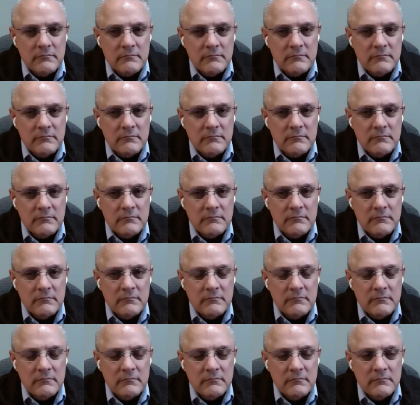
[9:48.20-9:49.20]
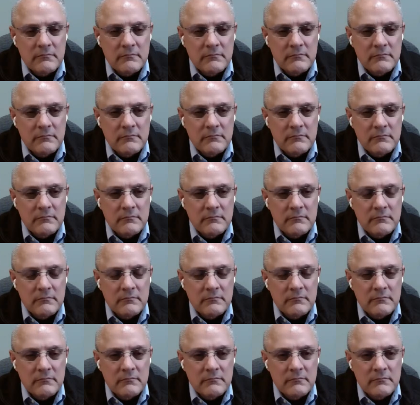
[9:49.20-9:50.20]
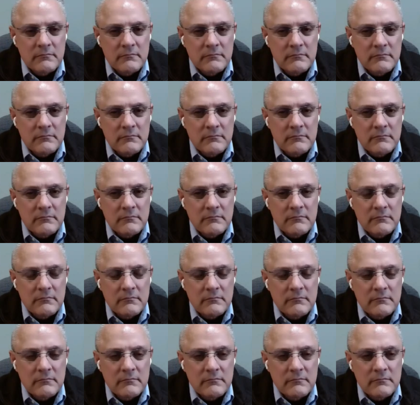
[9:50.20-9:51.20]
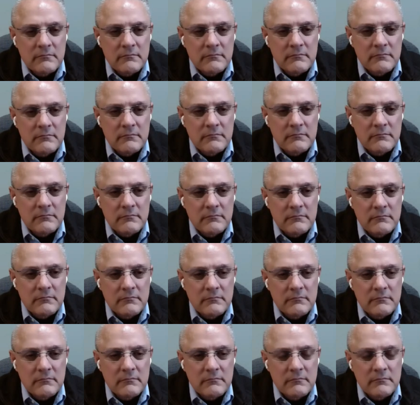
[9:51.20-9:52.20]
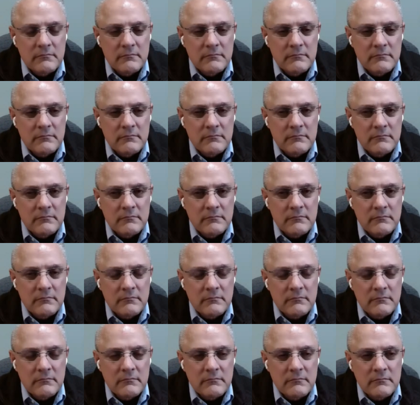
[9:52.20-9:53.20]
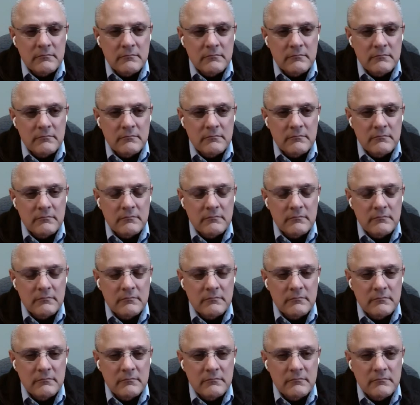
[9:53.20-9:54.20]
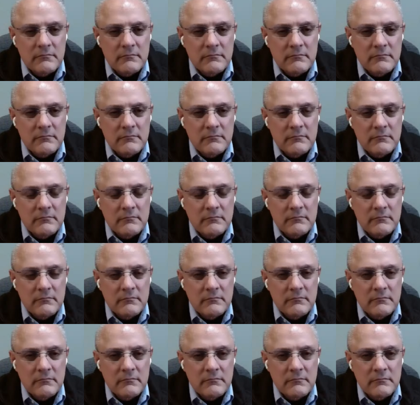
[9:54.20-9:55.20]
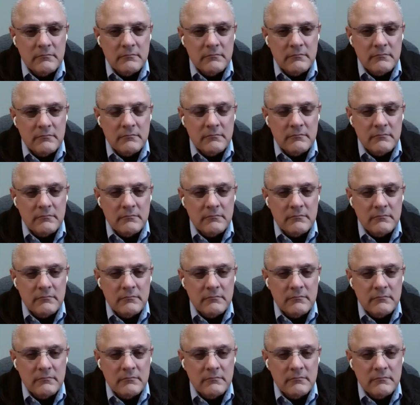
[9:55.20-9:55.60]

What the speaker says: (silent)